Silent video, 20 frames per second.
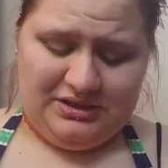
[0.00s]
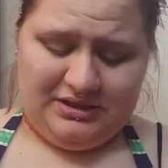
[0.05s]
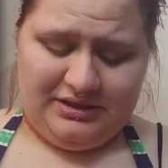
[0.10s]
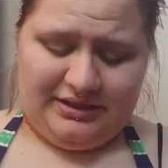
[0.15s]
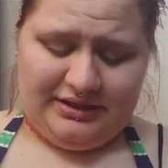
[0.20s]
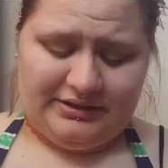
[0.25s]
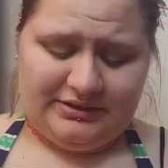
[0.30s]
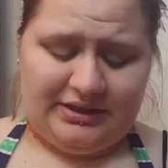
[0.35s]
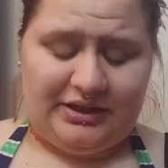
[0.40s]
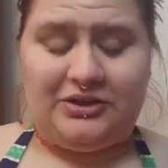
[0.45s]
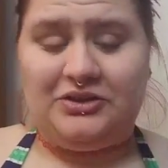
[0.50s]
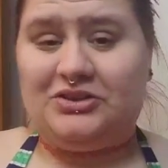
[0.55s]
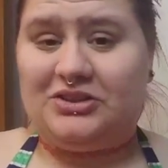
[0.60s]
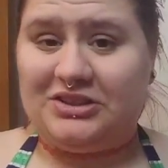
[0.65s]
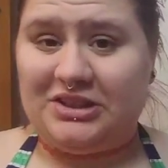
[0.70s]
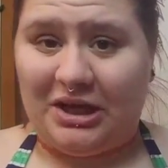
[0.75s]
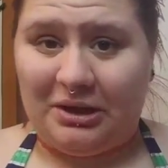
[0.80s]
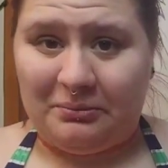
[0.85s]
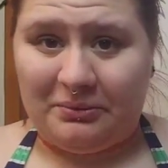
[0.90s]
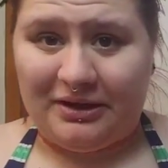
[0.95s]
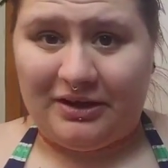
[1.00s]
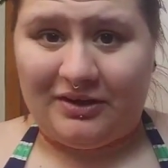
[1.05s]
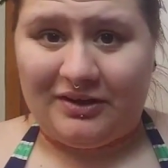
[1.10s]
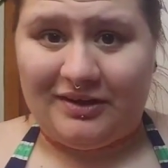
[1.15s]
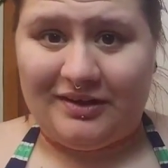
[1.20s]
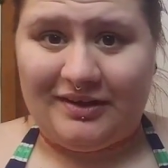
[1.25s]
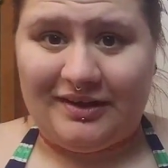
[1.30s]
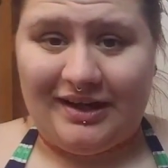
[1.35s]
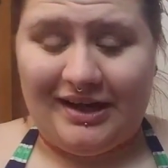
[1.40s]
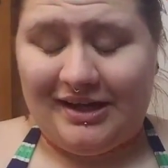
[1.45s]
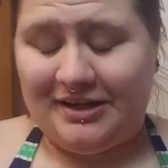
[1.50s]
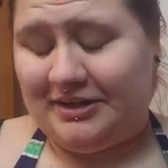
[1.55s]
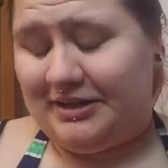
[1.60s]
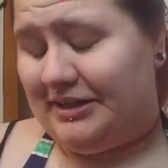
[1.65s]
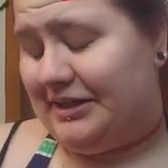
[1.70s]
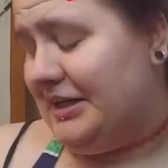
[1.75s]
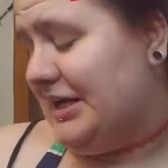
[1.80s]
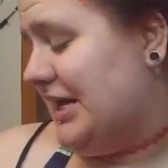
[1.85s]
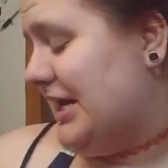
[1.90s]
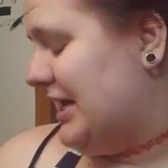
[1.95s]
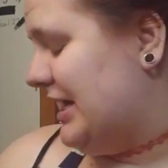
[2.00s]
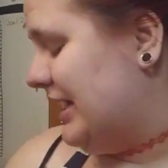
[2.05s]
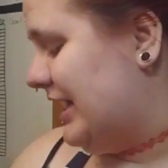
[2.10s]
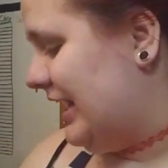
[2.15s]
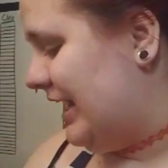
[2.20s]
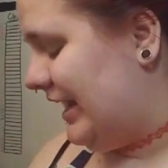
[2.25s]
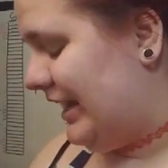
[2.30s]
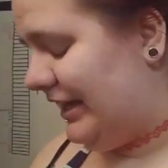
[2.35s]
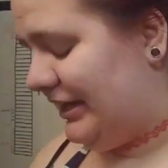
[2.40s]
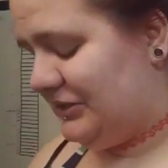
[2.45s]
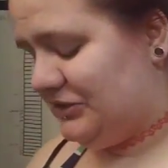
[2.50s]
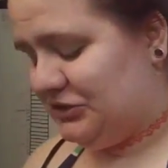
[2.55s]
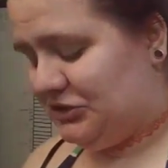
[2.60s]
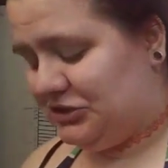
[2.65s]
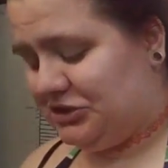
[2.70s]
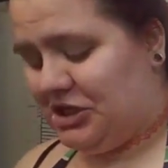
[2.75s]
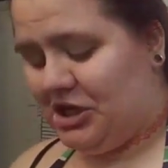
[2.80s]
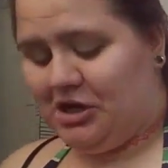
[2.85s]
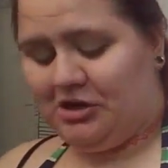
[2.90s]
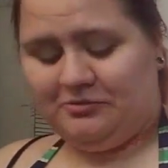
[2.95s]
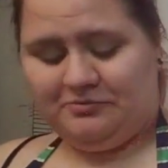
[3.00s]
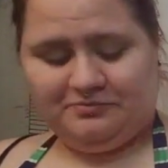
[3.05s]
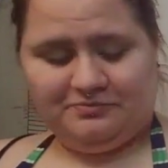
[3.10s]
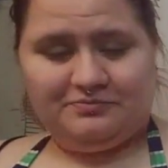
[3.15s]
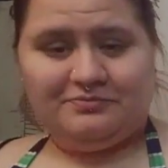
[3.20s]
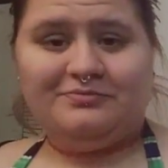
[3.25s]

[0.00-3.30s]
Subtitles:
because I used to dye my hair a lot then. And so,